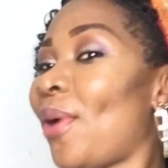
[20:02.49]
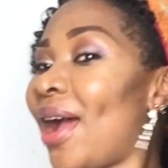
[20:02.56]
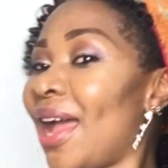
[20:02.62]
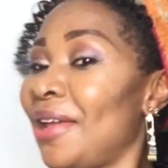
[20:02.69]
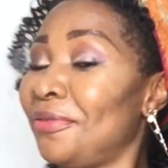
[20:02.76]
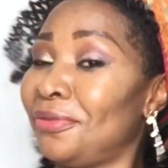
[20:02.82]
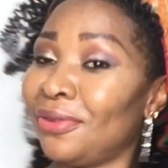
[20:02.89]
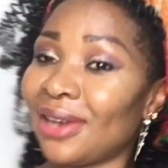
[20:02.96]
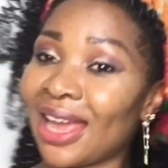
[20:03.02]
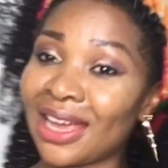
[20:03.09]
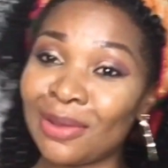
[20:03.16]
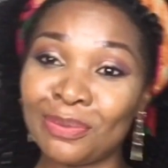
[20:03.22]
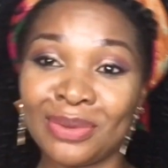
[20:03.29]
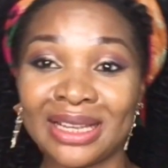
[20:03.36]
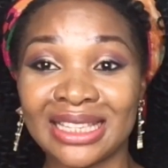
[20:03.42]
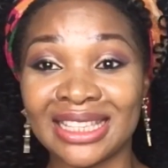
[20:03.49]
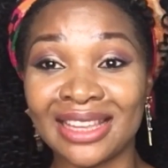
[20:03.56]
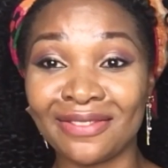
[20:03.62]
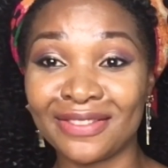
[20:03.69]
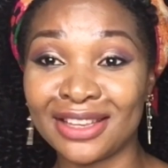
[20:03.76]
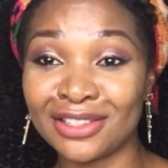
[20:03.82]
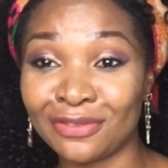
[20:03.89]
If you like it, please give
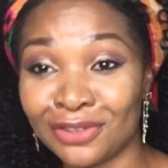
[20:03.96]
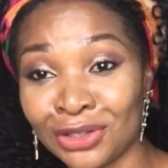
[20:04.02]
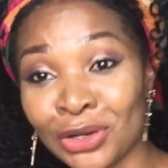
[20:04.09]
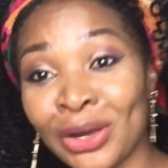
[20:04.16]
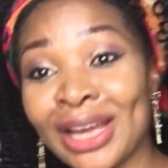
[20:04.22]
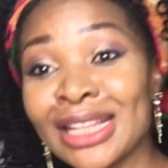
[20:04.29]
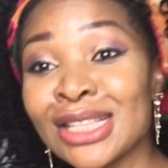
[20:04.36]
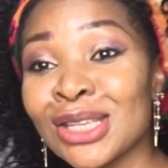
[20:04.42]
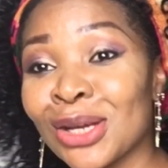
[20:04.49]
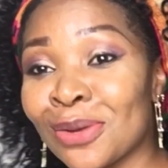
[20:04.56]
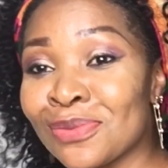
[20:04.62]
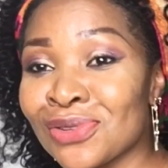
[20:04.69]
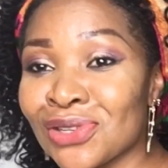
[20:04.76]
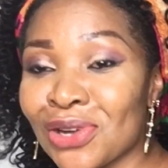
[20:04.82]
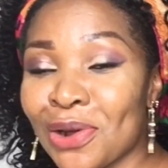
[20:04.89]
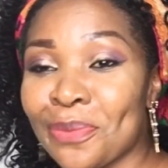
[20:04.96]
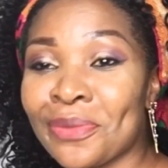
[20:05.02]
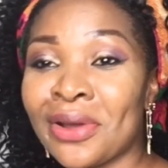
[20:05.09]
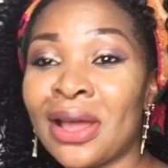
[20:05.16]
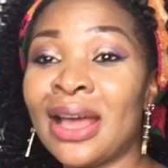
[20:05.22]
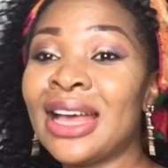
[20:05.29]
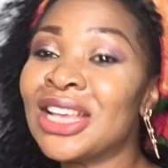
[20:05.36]
this video a thumbs up,
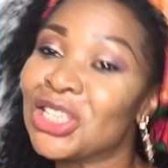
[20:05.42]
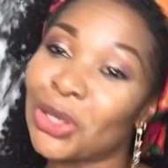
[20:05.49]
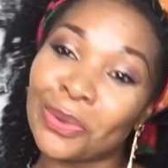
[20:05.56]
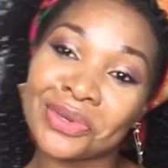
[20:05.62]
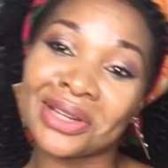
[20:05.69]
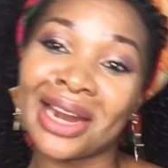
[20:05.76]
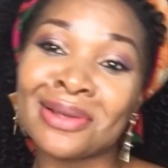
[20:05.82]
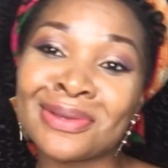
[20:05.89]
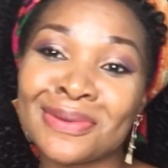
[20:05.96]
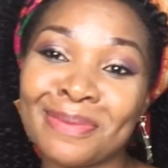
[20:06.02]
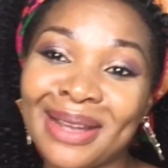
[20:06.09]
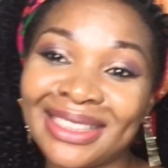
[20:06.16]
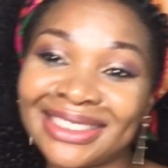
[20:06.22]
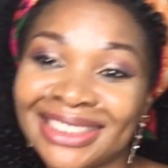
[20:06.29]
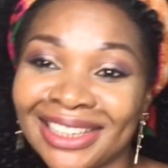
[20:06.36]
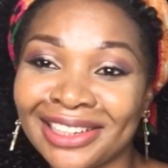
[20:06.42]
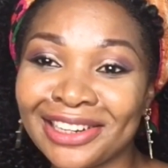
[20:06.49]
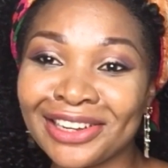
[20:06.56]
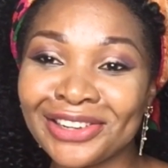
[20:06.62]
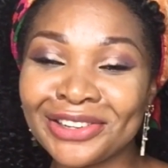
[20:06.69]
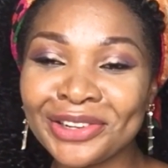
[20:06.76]
subscribe to my channel,